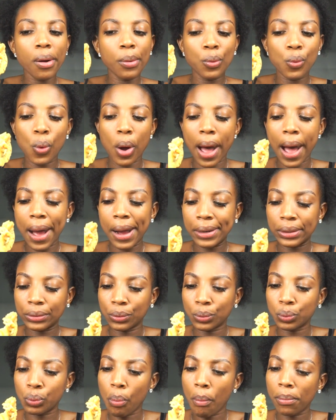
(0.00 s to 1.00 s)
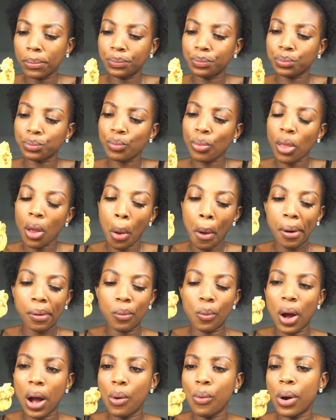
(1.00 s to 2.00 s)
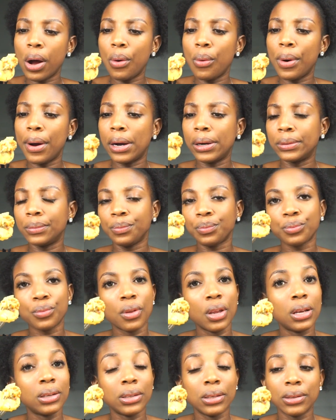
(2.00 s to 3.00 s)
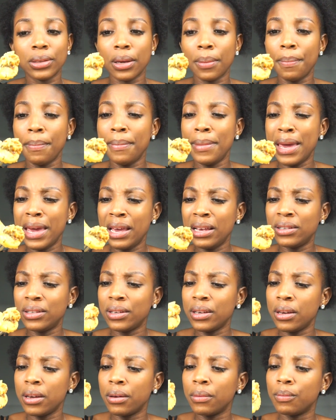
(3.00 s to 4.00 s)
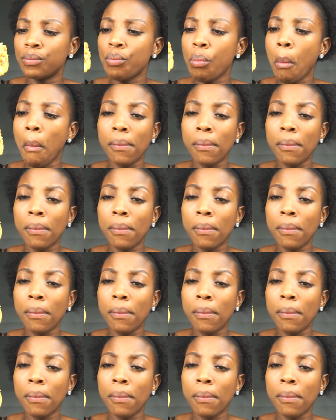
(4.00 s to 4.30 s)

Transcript: Wow. Wow, wow, wow. This is amazing.